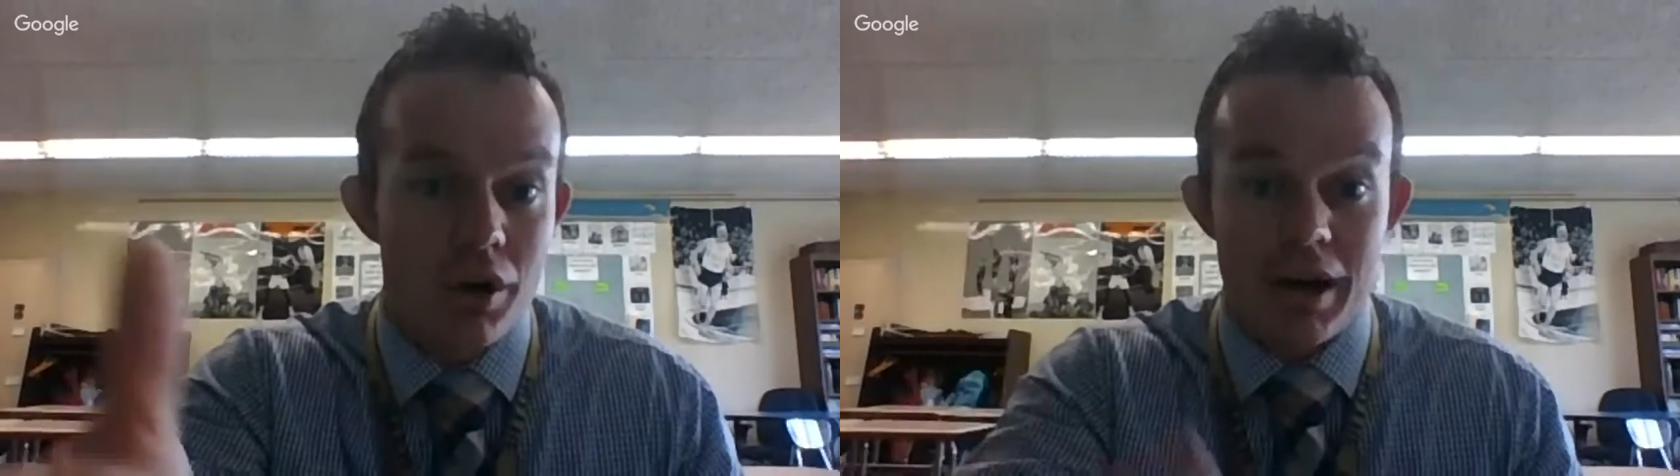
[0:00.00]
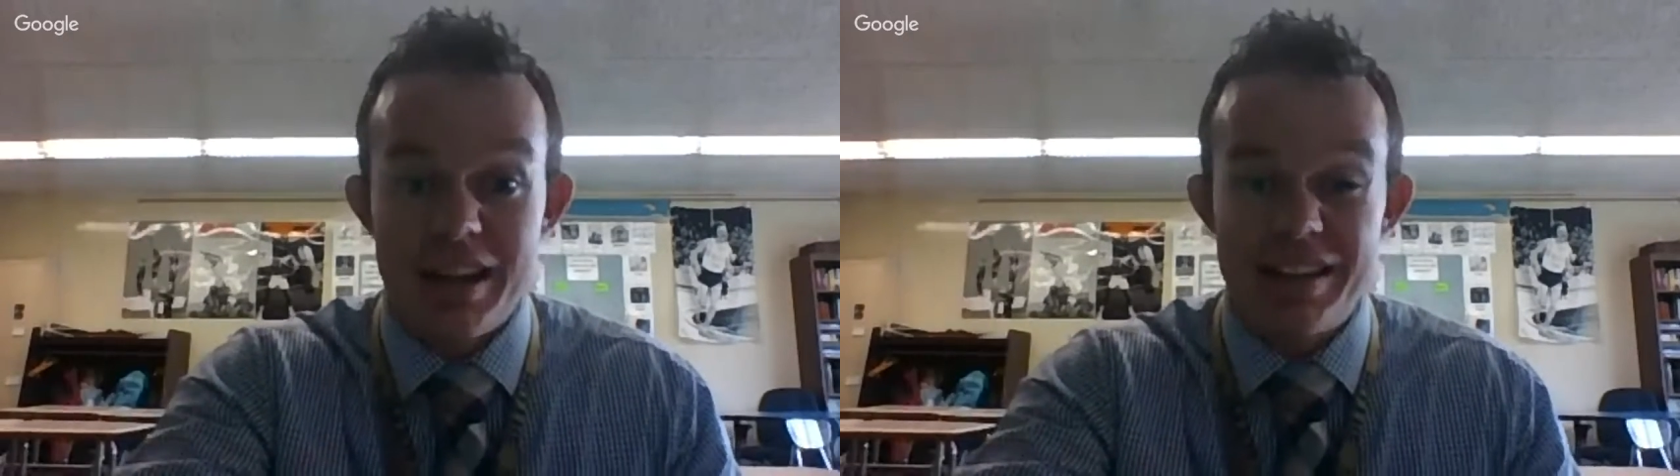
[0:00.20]

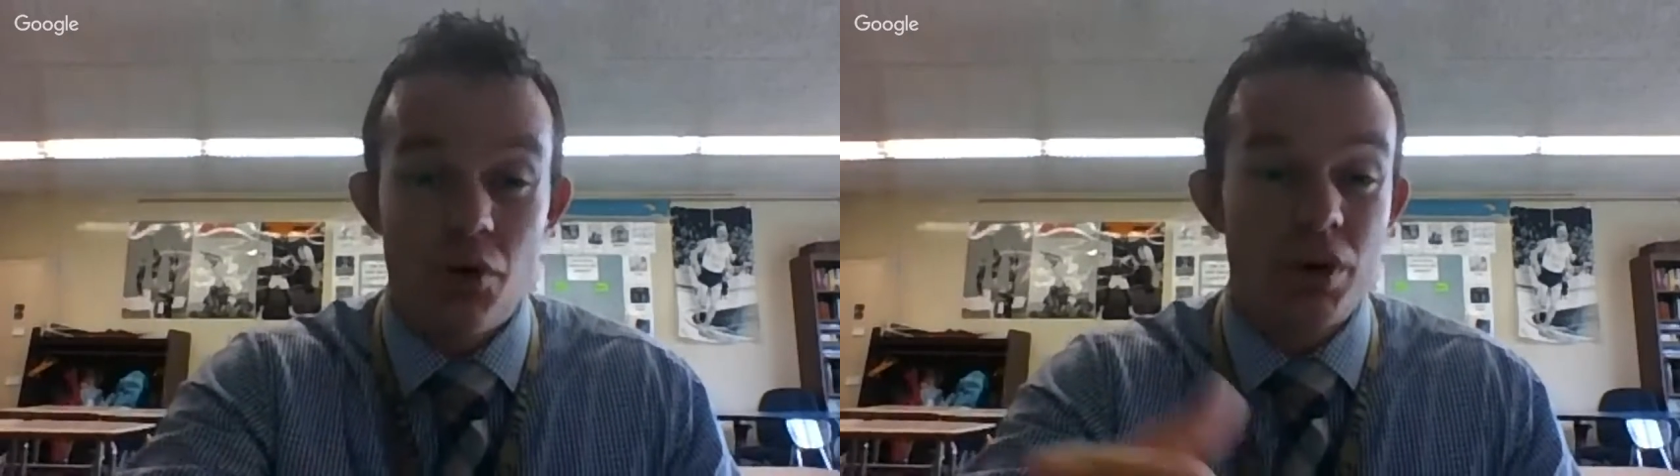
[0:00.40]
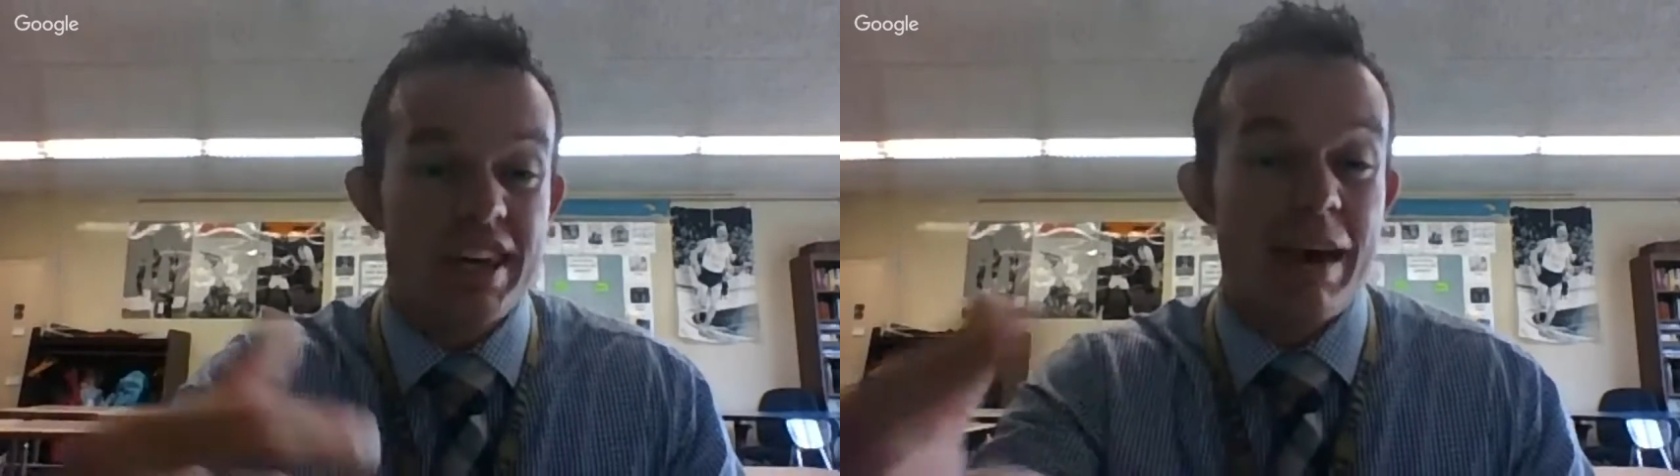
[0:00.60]
Any
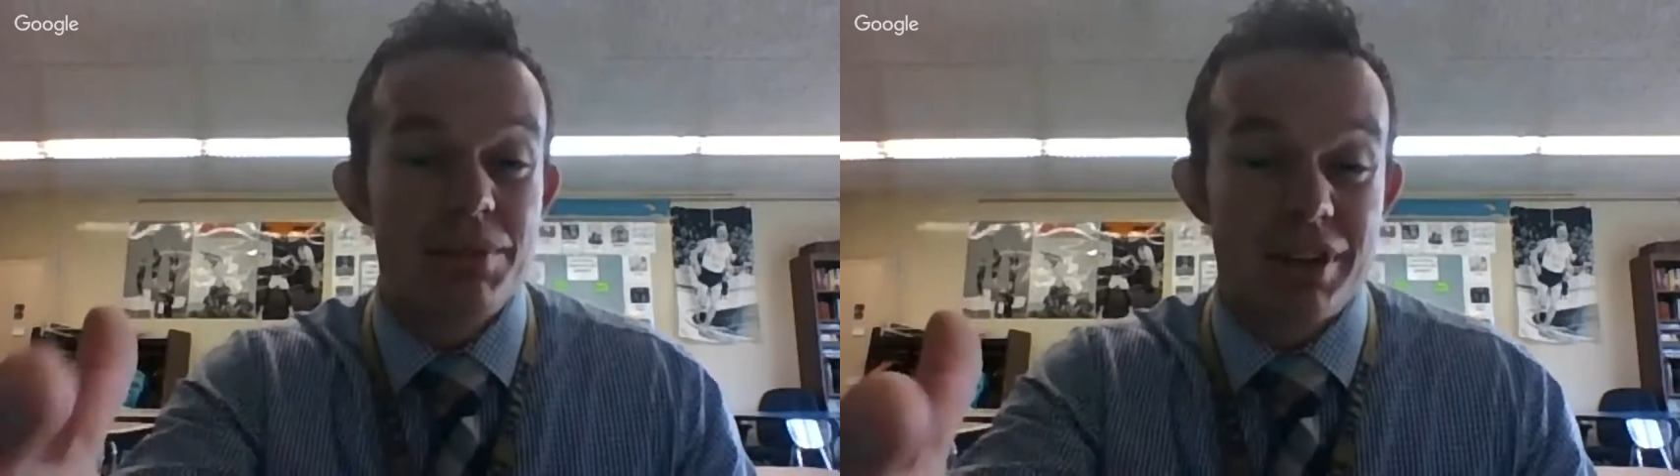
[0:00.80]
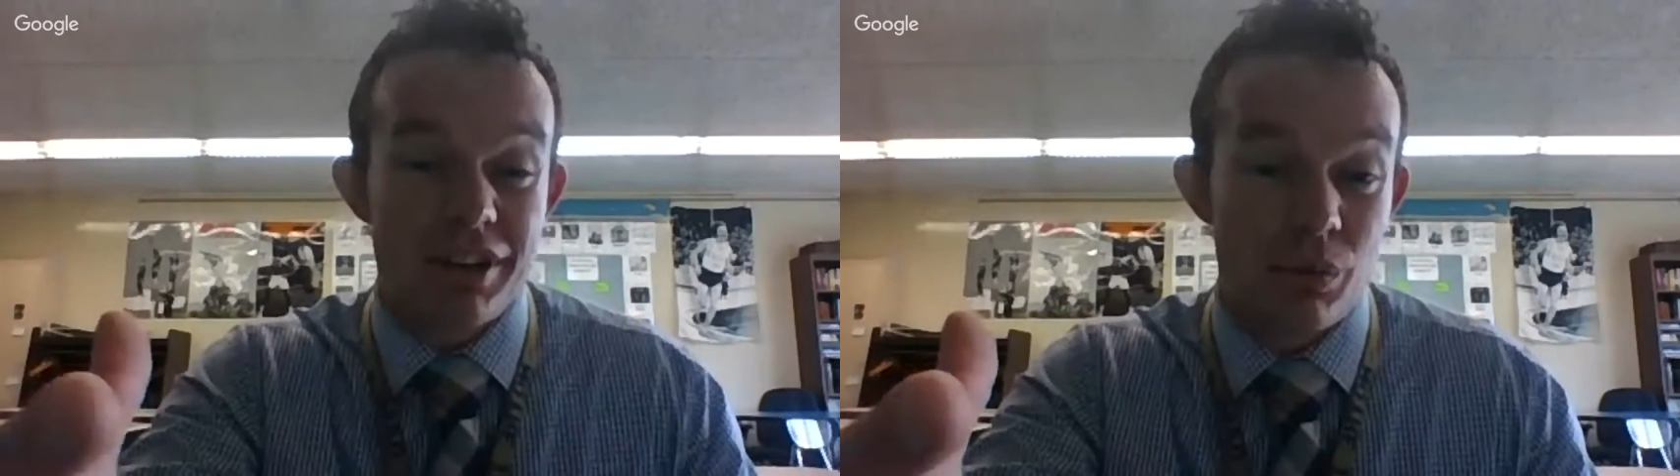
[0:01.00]

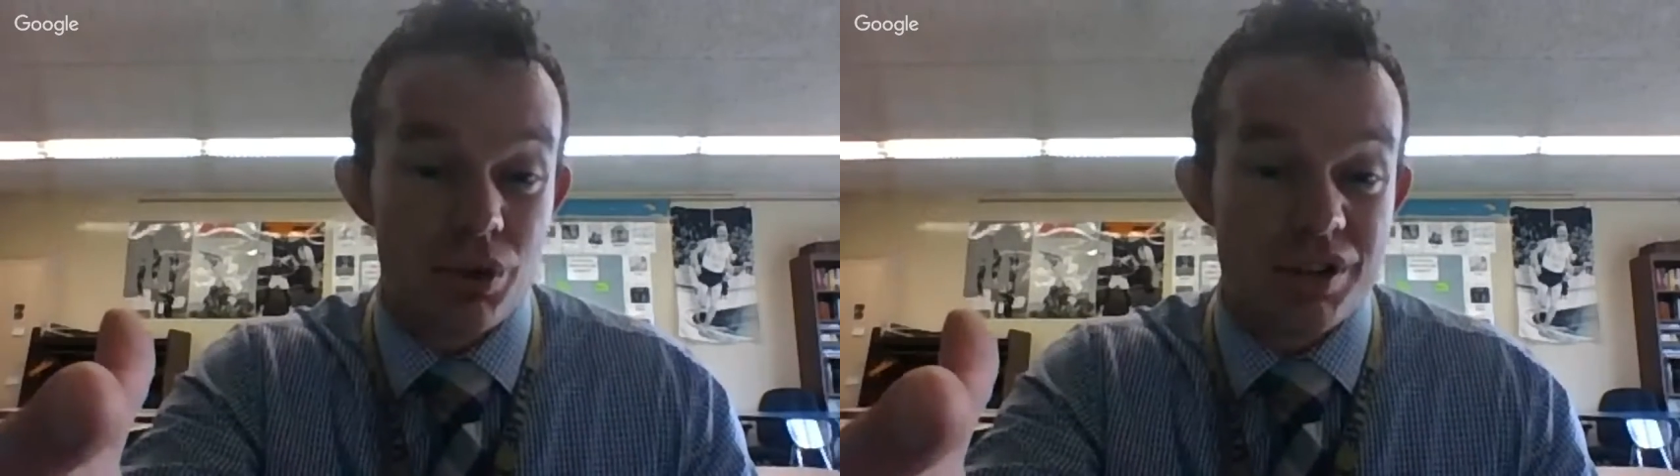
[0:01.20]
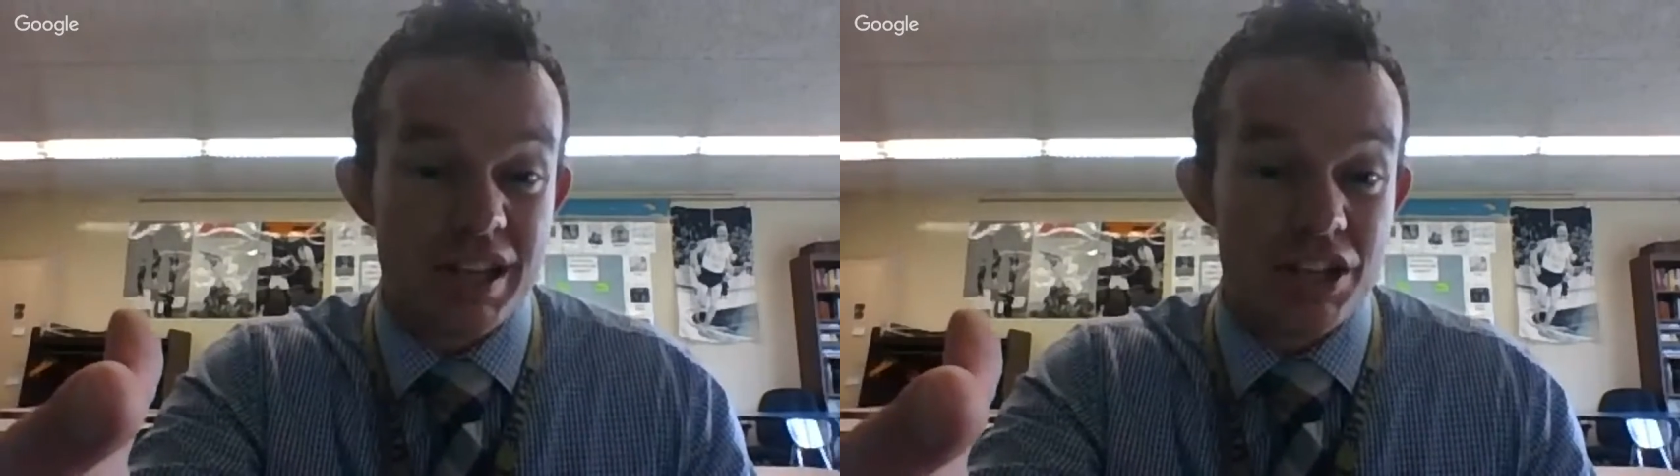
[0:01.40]
vocabulary
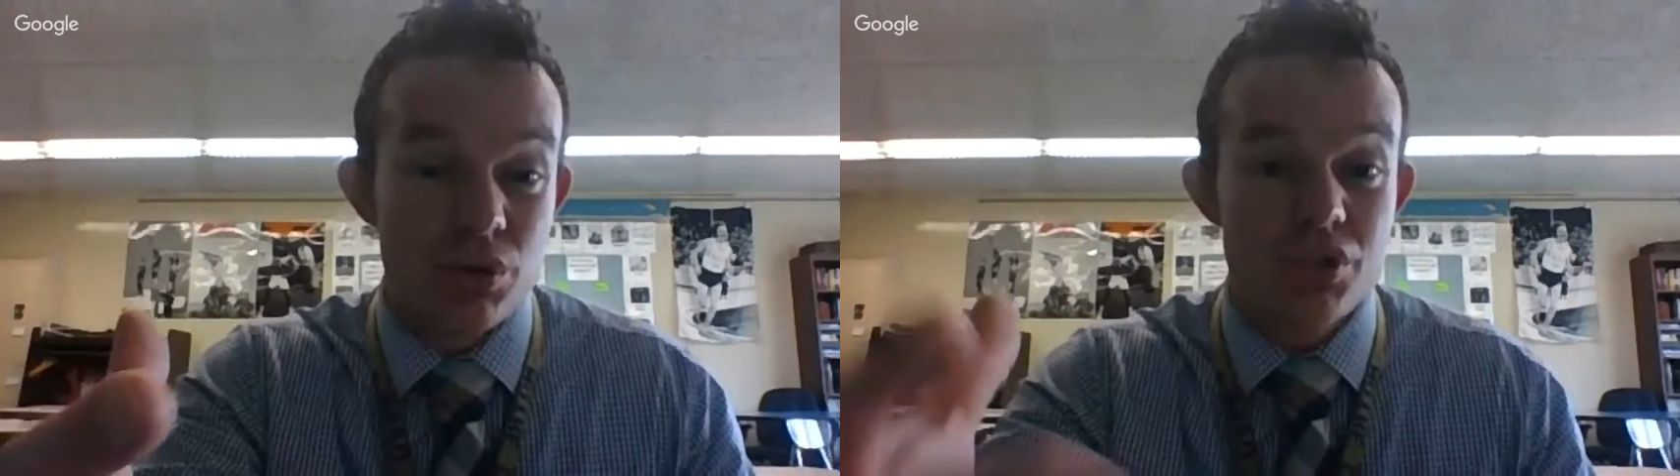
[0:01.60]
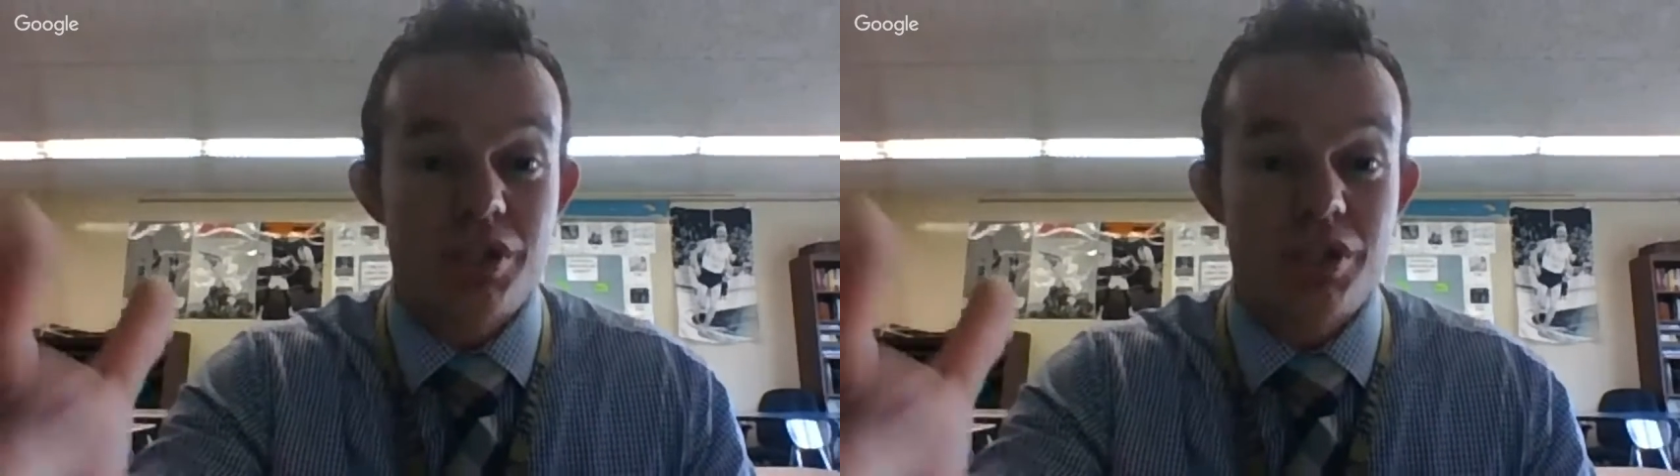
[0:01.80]
words they use